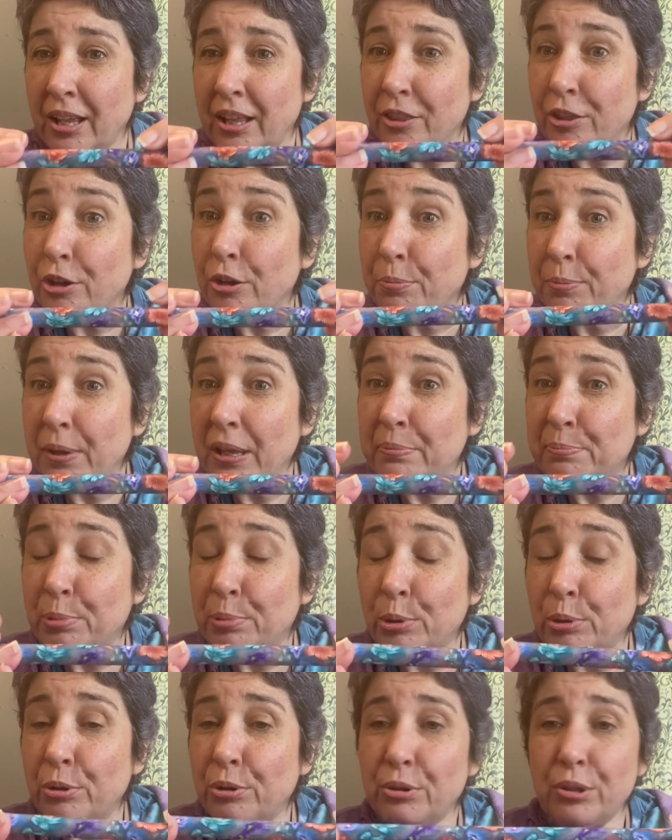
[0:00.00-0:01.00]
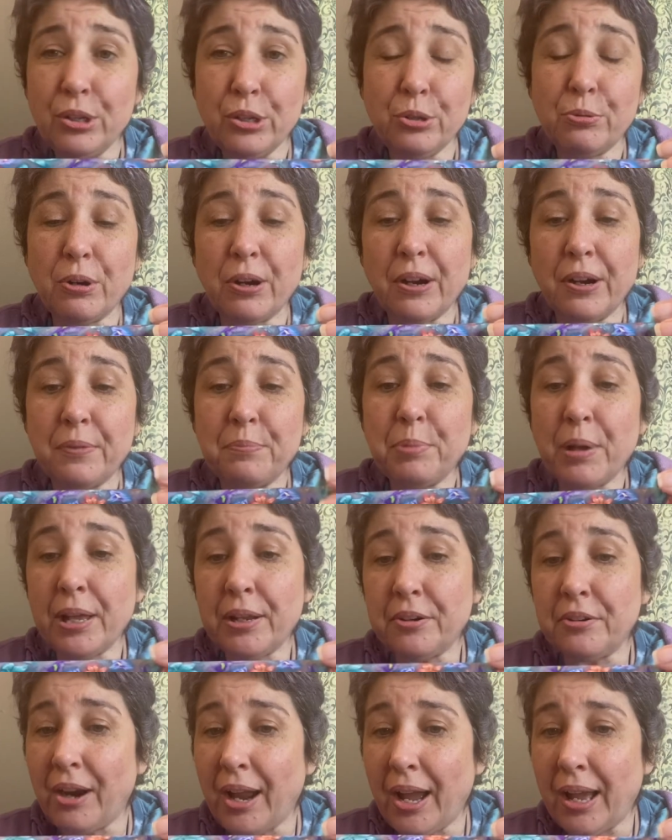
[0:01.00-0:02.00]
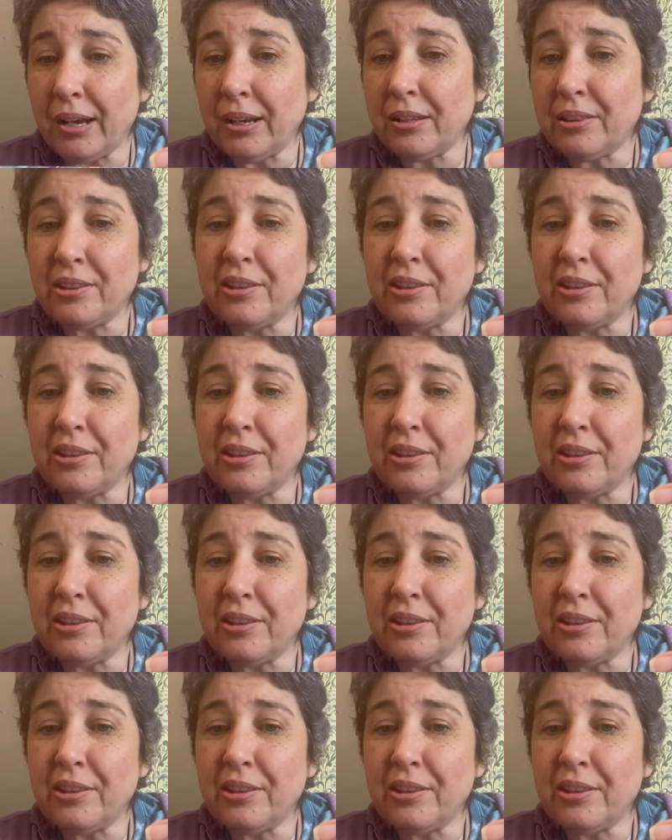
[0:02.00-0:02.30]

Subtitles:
There are people who are better at it